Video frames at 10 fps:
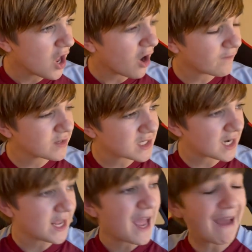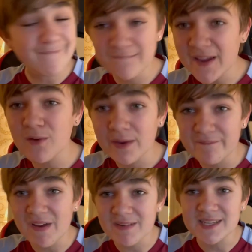obviously a very,
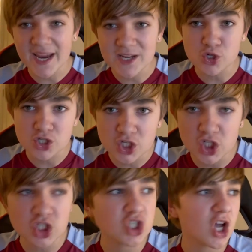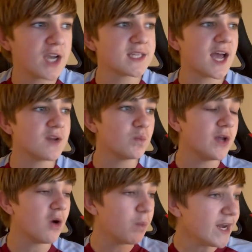very dangerous and good side, and we are
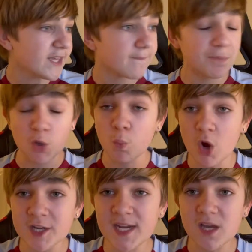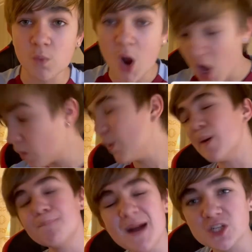winning 1 0. We are
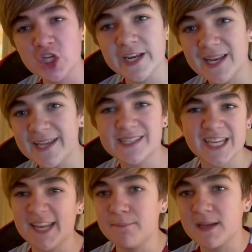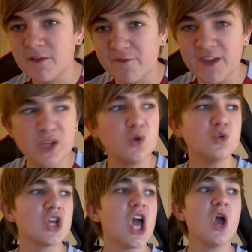matching Leeds in midfield.
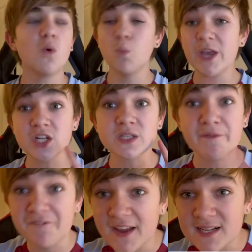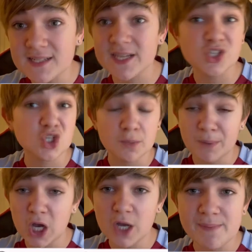We are defending
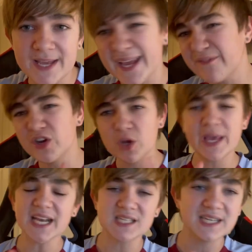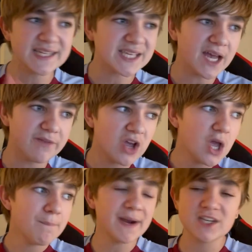superbly, even though, yes, Leeds have
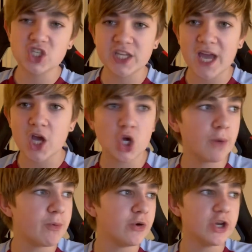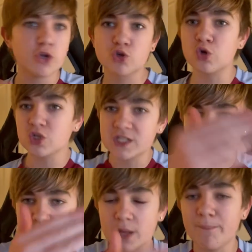managed to get a couple, you know, crosses into
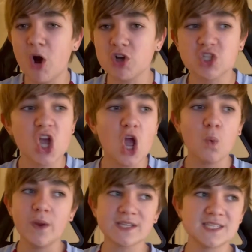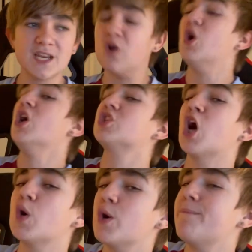the box. We are still
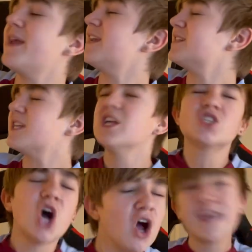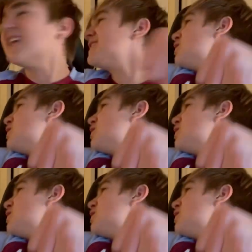Tyrone Mings, Targett, still